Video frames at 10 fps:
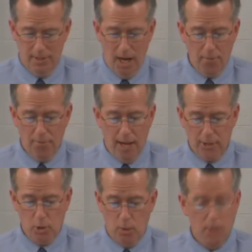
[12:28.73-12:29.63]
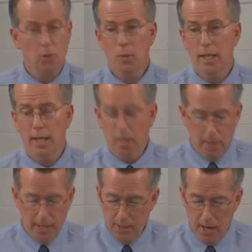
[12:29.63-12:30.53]
I fast twice a week. I
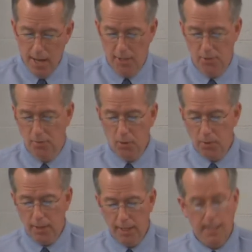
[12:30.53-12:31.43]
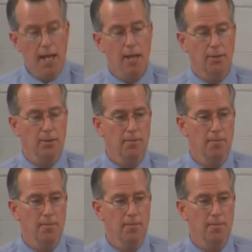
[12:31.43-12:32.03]
pay tithes of all that I get.